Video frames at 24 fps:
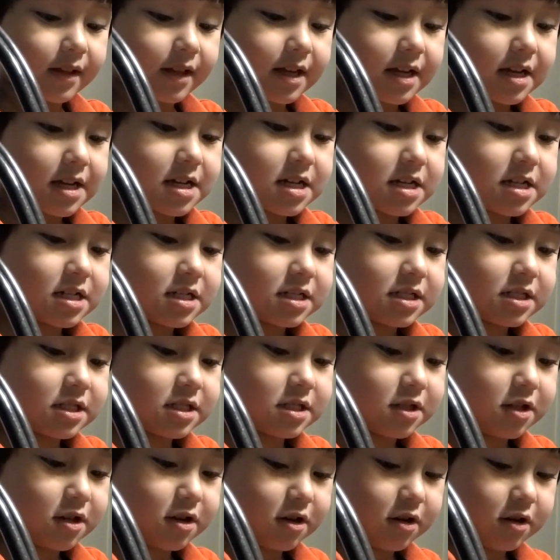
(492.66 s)
That's the
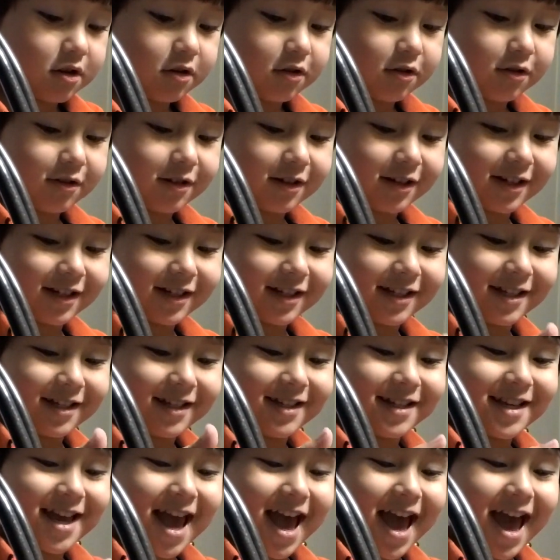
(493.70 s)
Hulk.
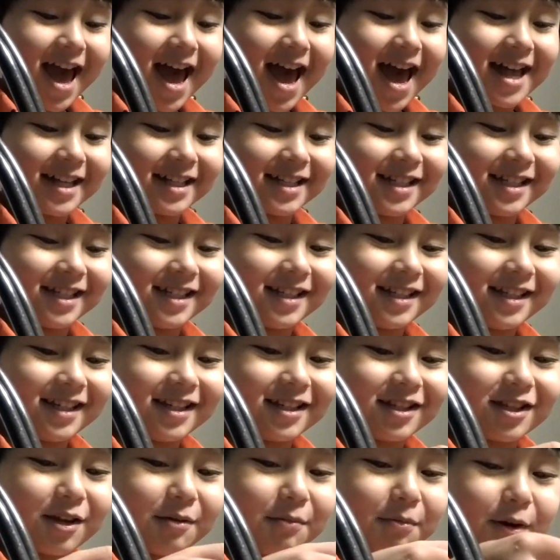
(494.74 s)
Yes,
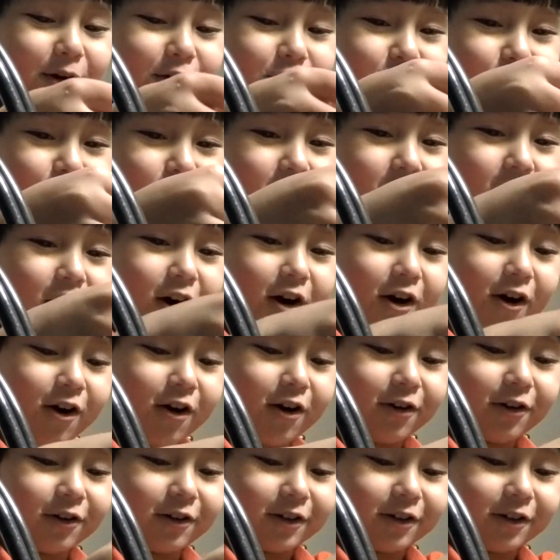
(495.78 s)
he's super strong.